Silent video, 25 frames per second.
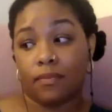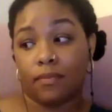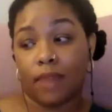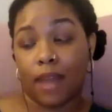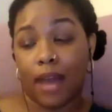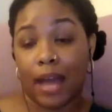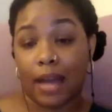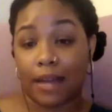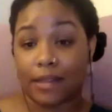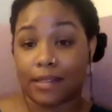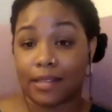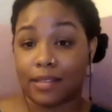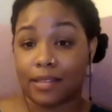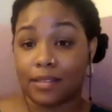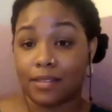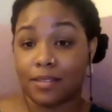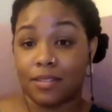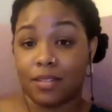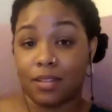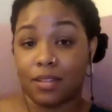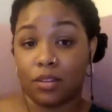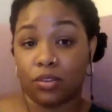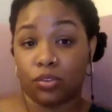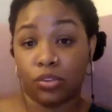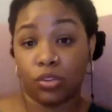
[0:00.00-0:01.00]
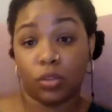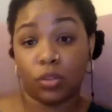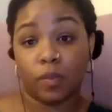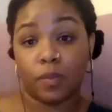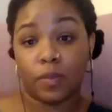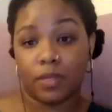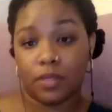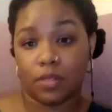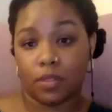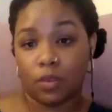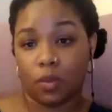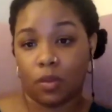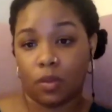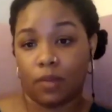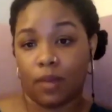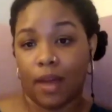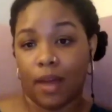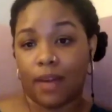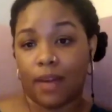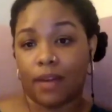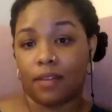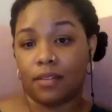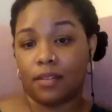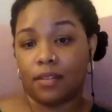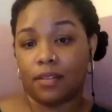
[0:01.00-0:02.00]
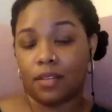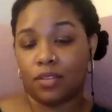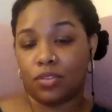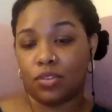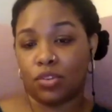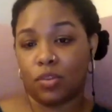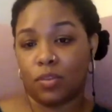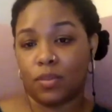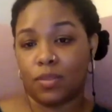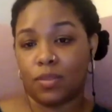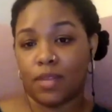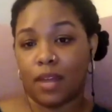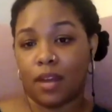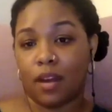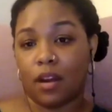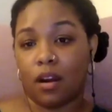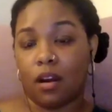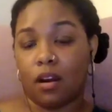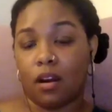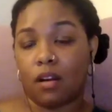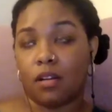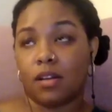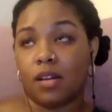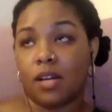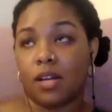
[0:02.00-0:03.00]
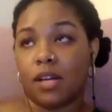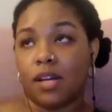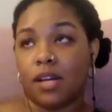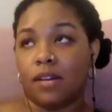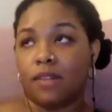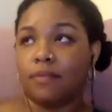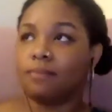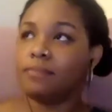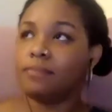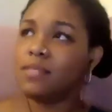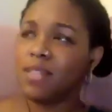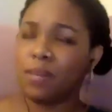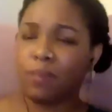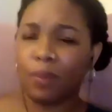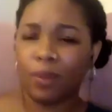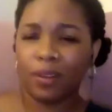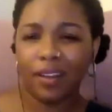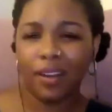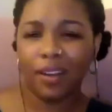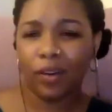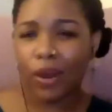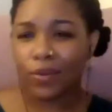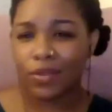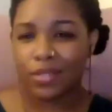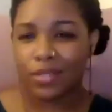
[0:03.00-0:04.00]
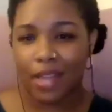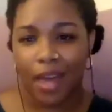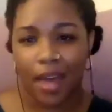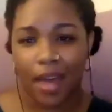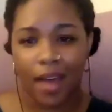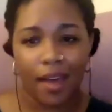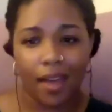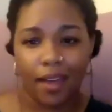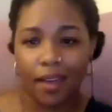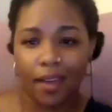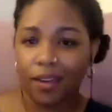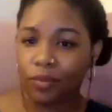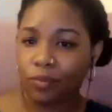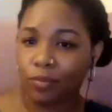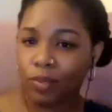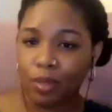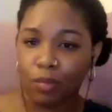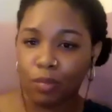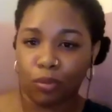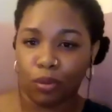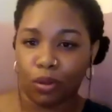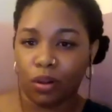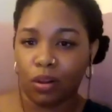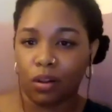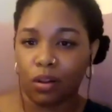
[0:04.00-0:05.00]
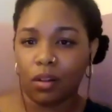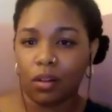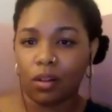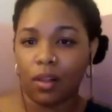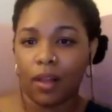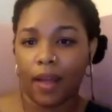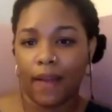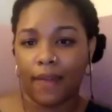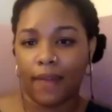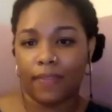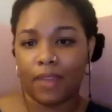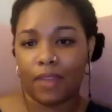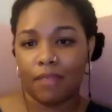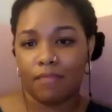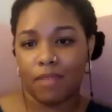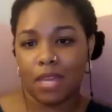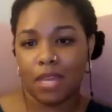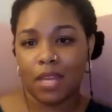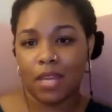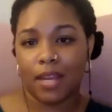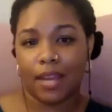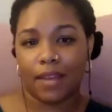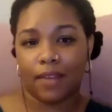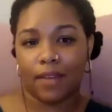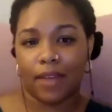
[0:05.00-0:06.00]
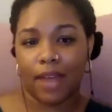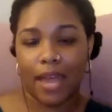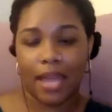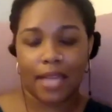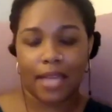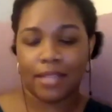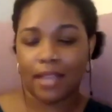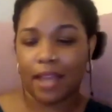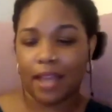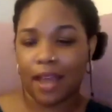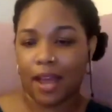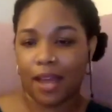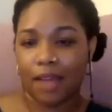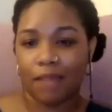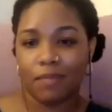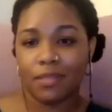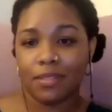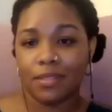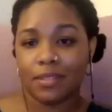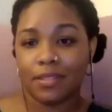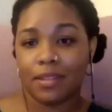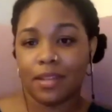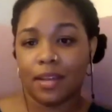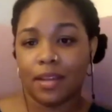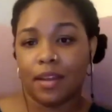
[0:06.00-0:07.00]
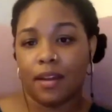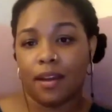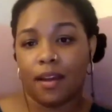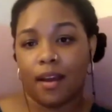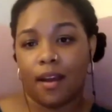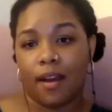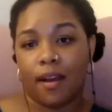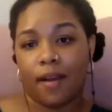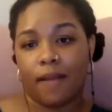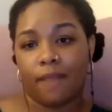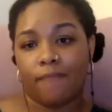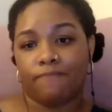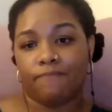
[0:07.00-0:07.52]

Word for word: access to groups so we've had these groups that are typically around 10 people and they meet eight times um,